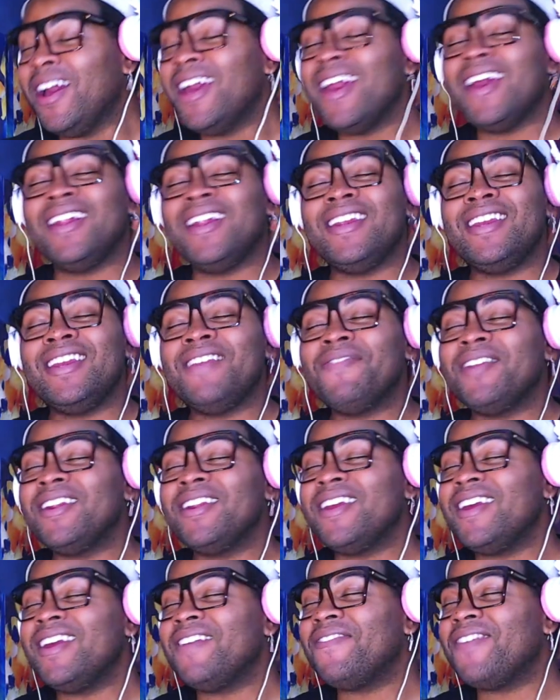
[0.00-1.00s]
And even
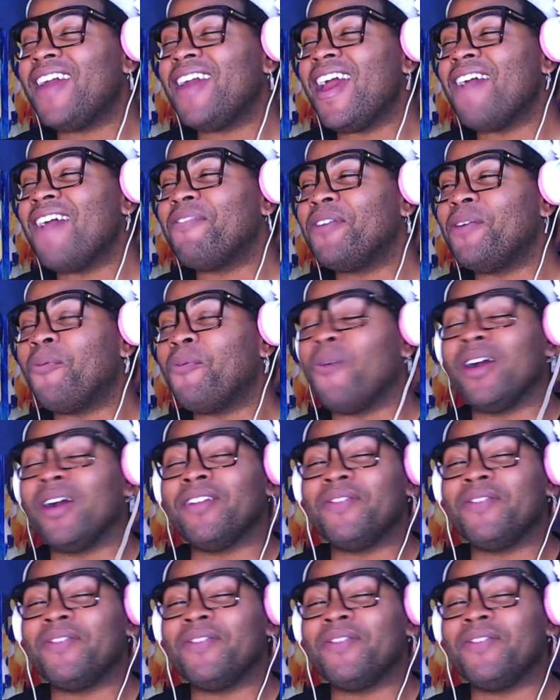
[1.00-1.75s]
if every one of